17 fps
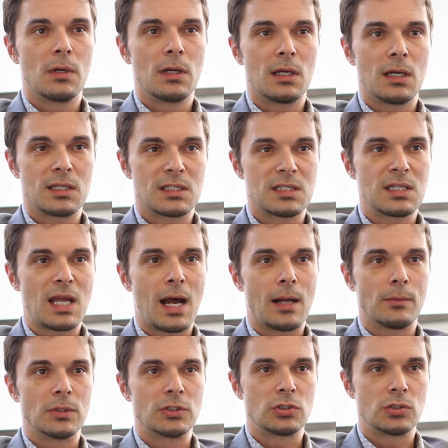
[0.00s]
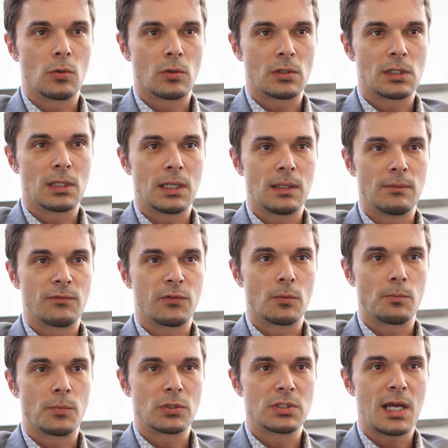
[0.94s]
establish your claim for
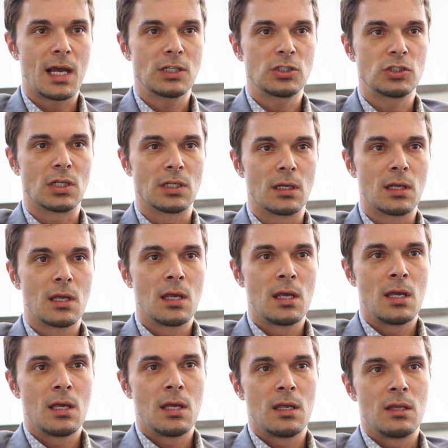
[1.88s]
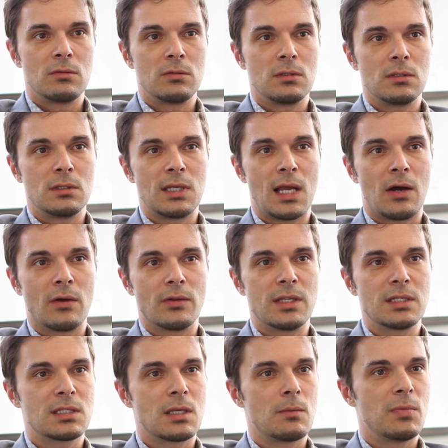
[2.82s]
protection. Now,
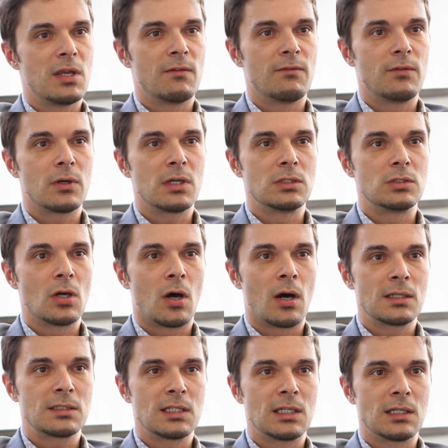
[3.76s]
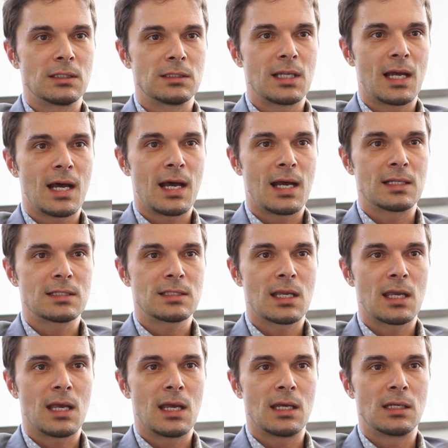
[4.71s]
this can be a very daunting task,
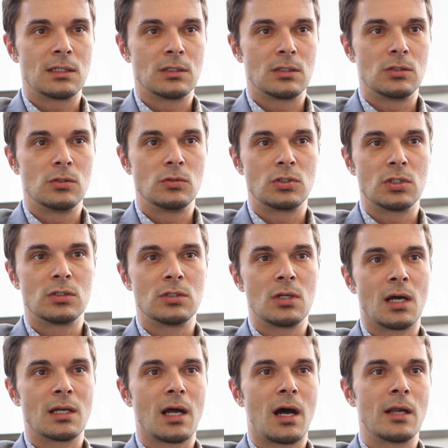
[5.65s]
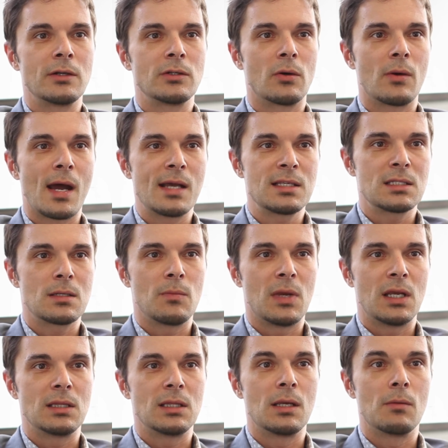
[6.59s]
and you should not
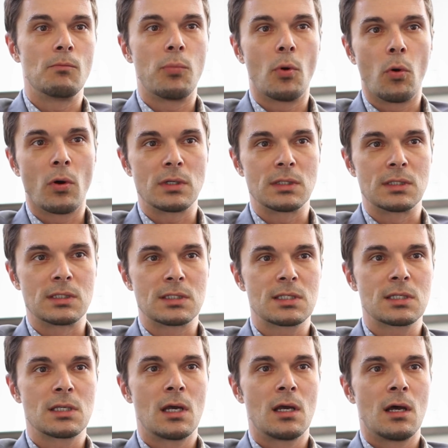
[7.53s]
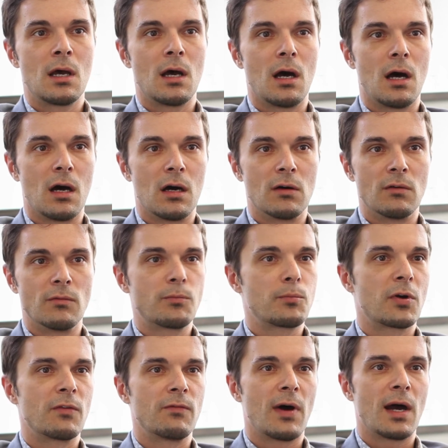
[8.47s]
underestimate the importance of
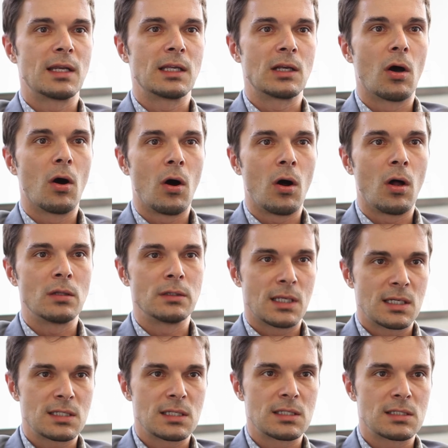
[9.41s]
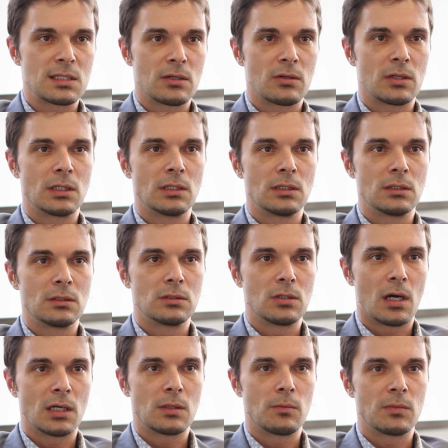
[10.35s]
providing all necessary
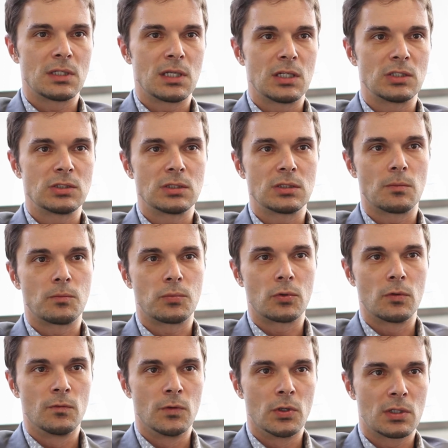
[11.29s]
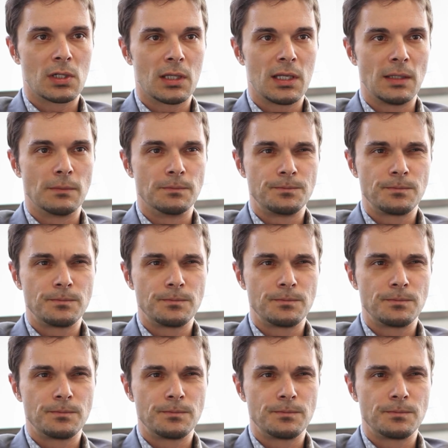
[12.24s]
documentation to prove your claim.